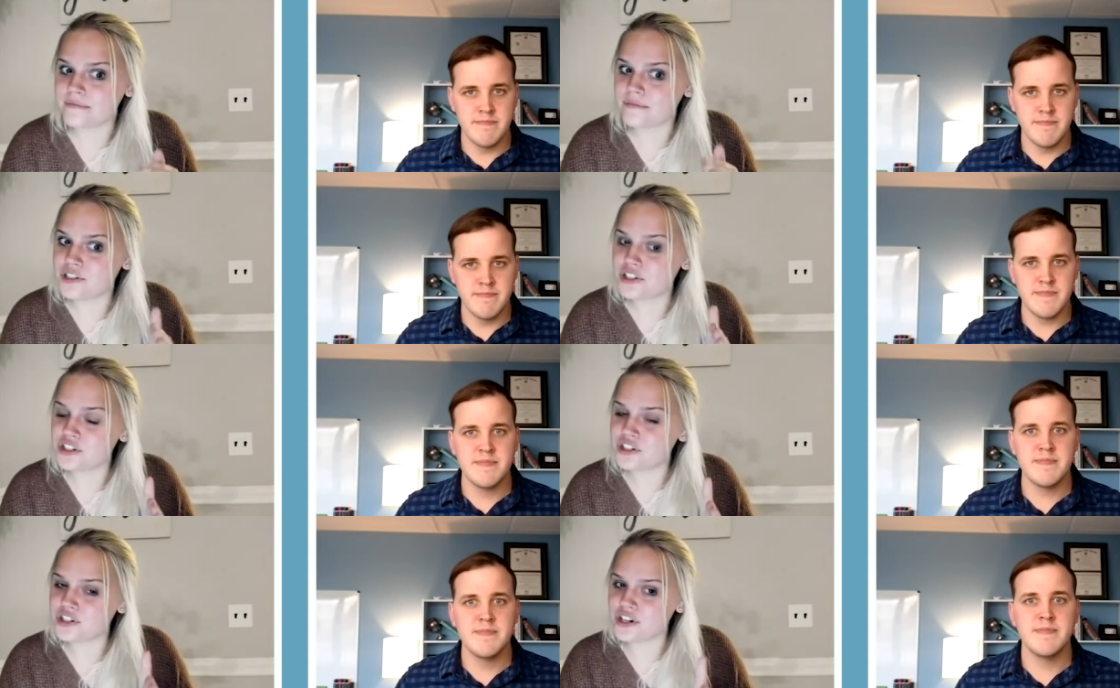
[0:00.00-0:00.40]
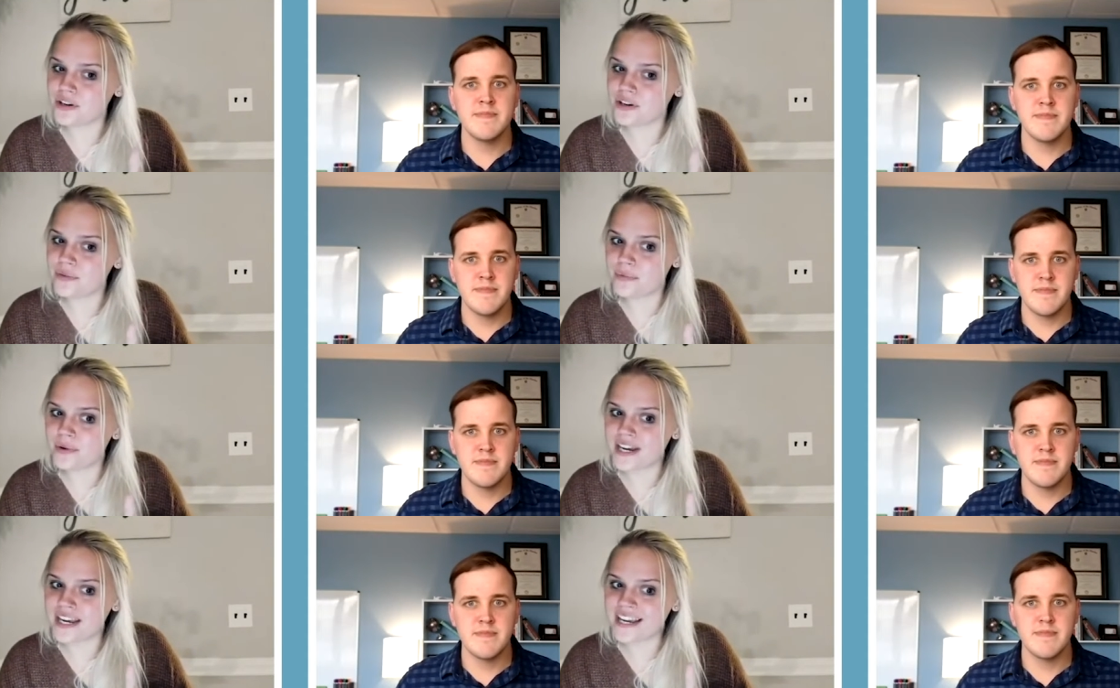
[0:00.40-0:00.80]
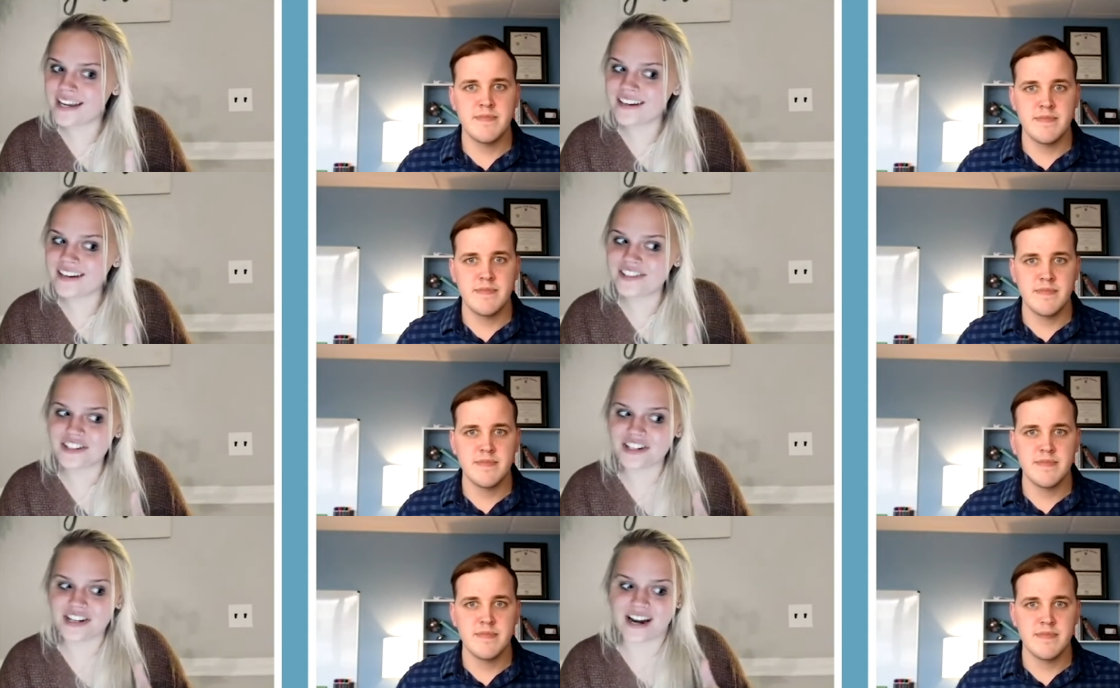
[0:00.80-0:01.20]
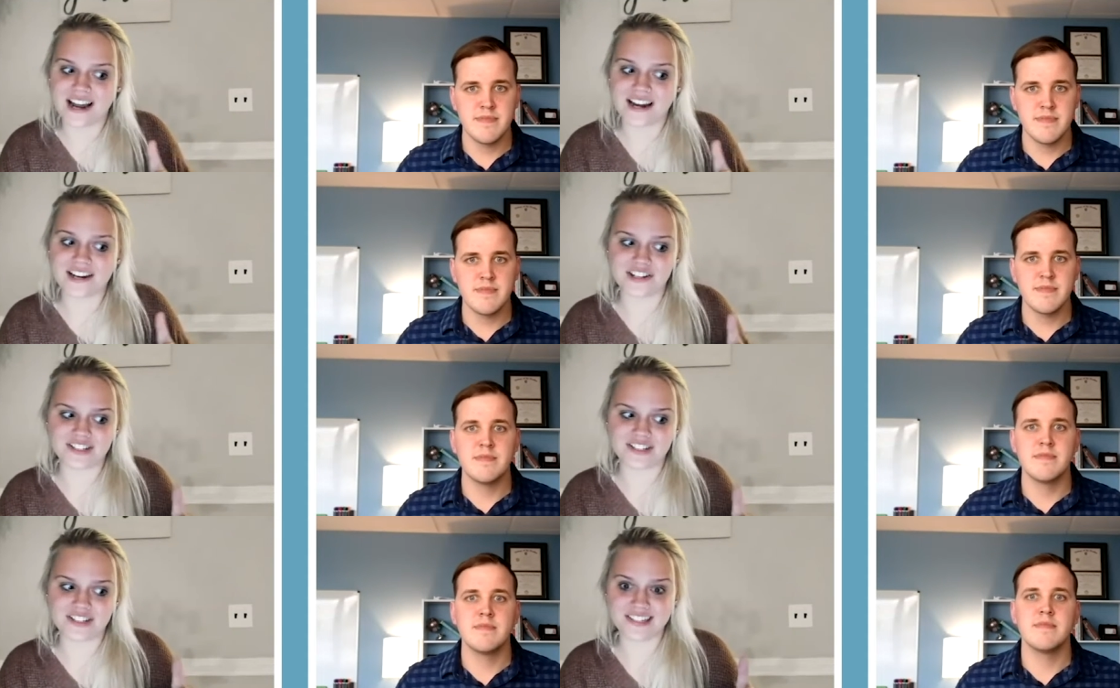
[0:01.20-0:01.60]
Speaker 1: Um, should we, should
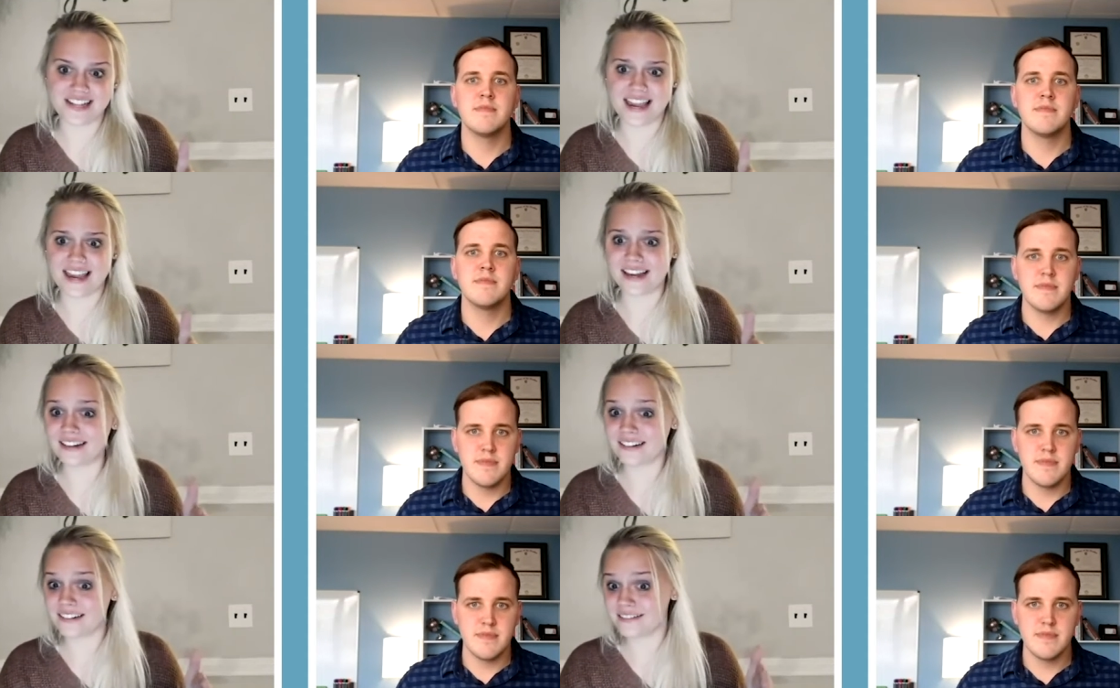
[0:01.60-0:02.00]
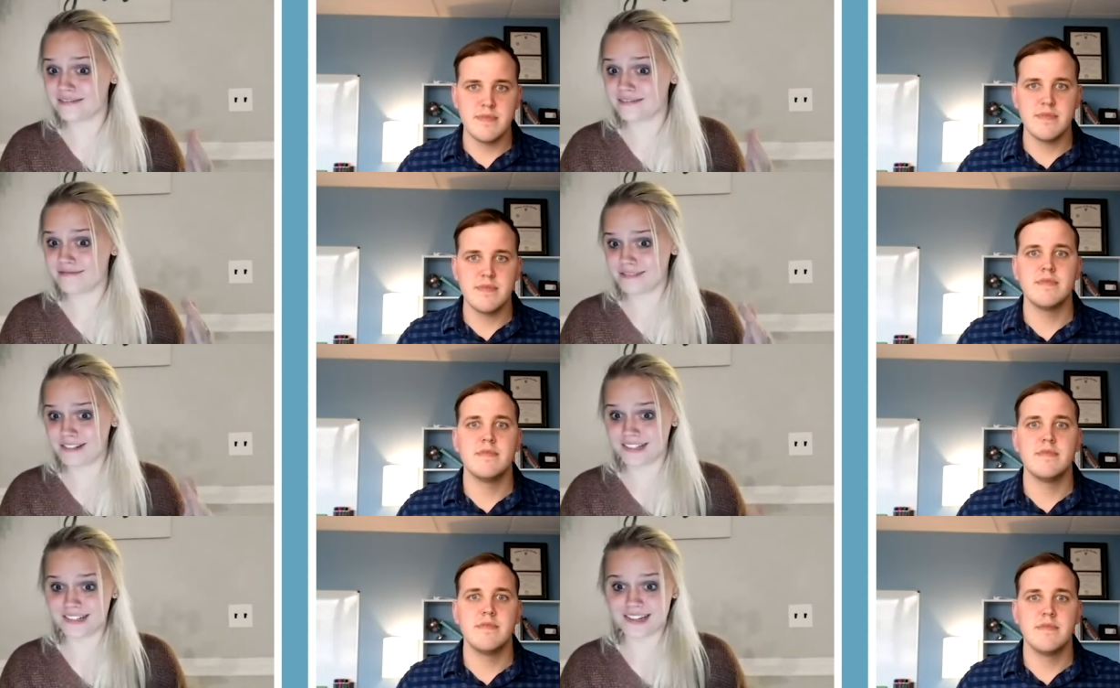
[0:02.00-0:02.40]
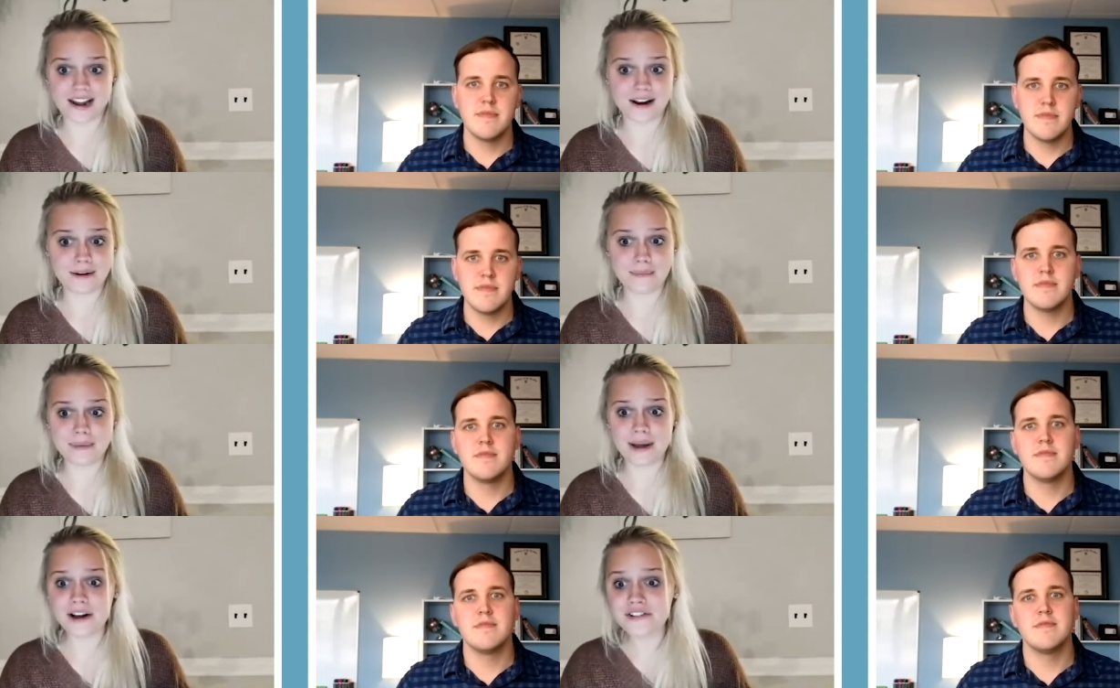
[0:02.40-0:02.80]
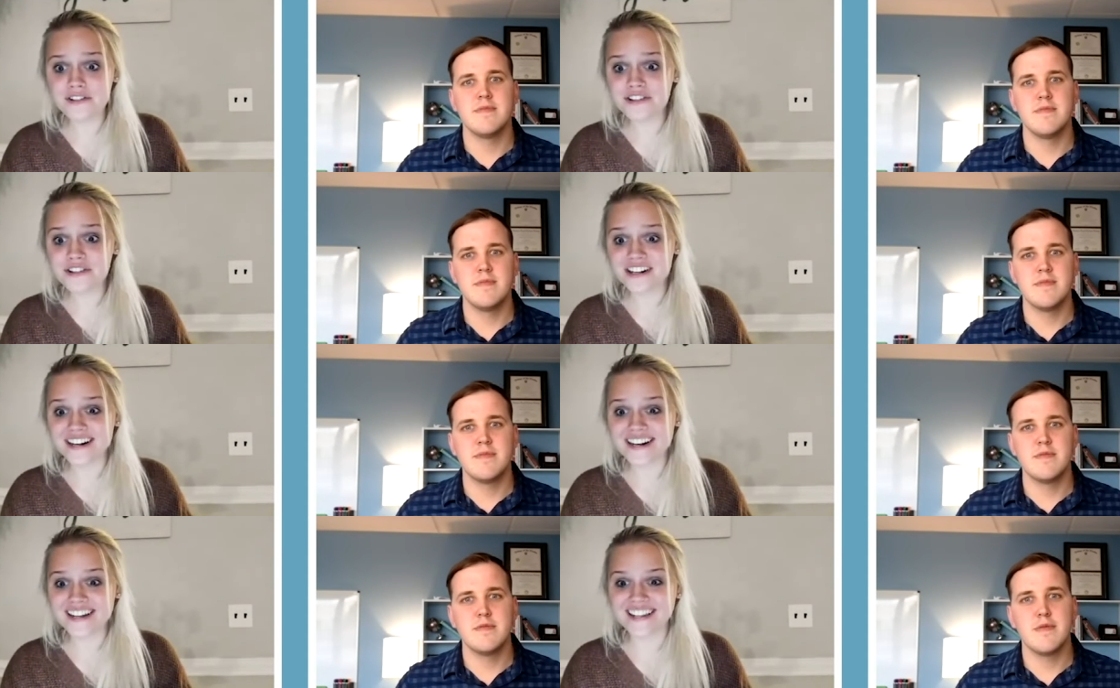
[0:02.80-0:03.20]
I just like set a
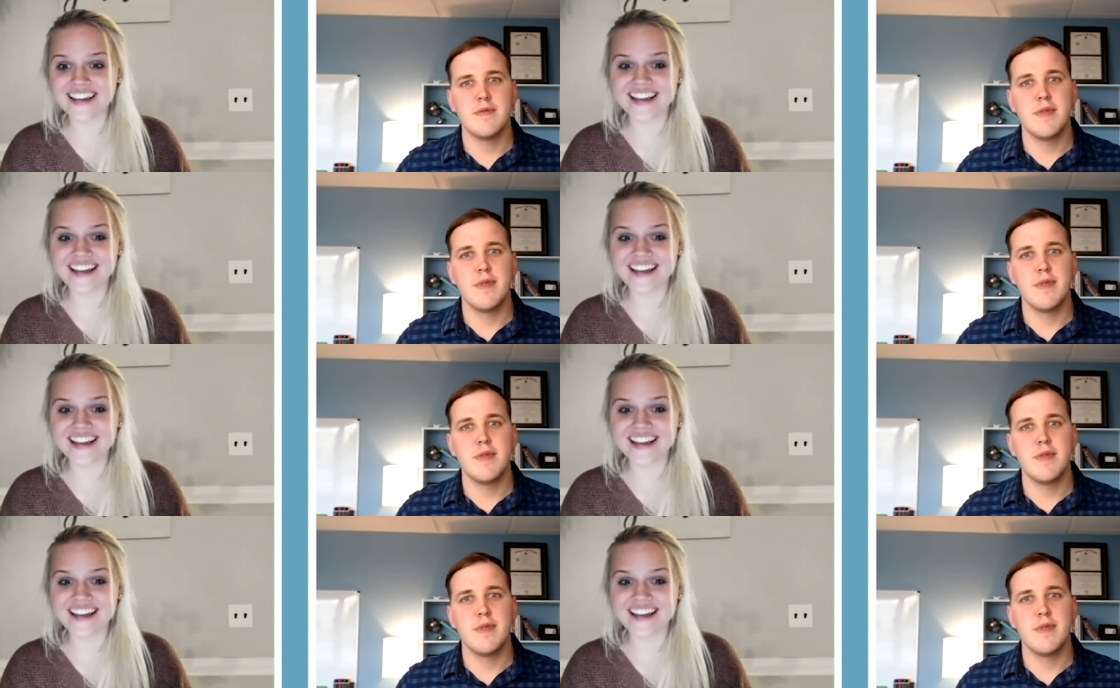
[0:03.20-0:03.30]
boundary?